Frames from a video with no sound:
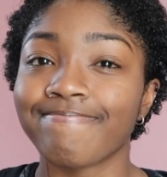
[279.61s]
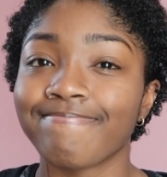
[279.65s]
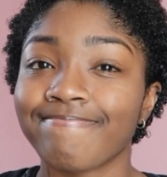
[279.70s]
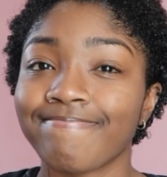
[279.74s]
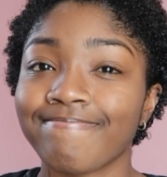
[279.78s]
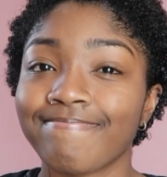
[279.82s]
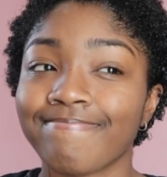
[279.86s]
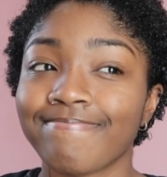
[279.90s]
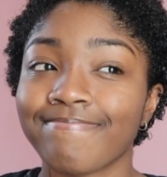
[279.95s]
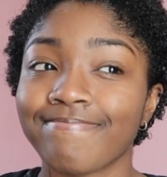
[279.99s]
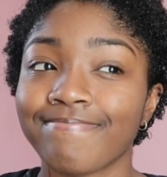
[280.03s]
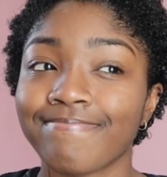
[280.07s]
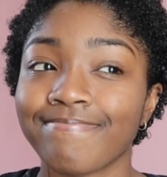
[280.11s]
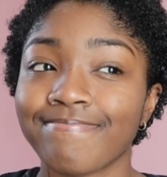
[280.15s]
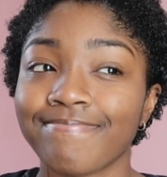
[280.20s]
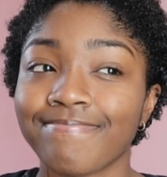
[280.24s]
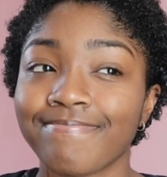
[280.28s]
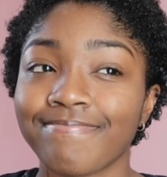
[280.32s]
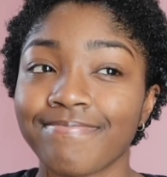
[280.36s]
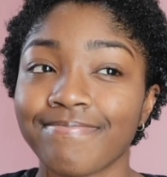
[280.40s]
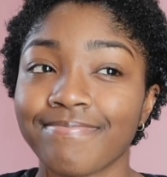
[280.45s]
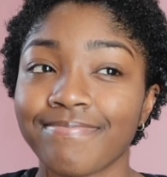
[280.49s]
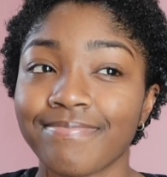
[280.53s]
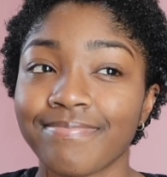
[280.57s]

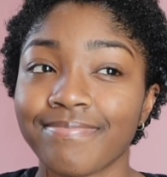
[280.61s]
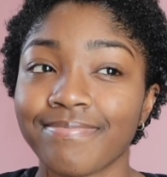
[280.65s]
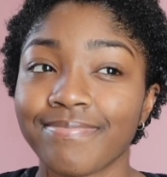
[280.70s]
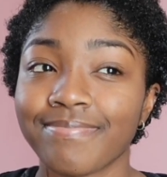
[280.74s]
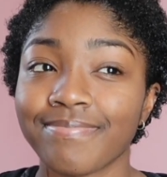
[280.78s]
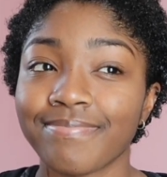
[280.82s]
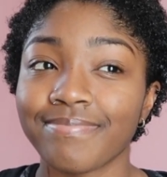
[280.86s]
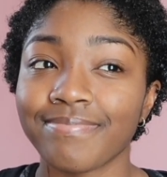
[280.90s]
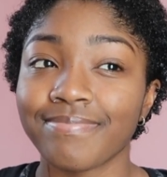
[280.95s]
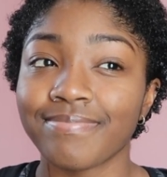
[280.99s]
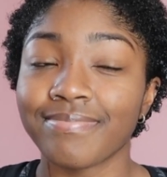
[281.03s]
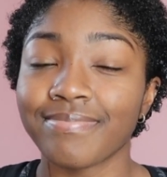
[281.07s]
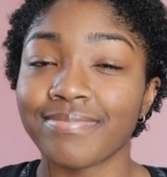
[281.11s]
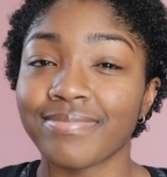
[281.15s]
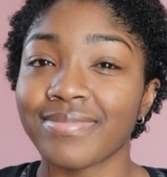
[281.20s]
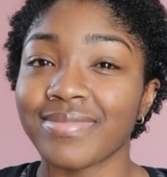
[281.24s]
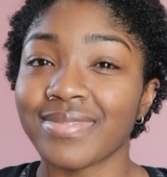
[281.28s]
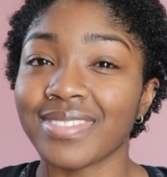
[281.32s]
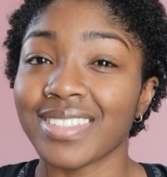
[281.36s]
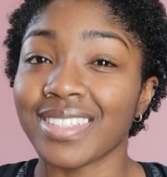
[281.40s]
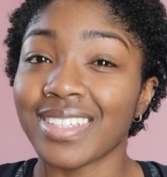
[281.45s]
Nobody speaks.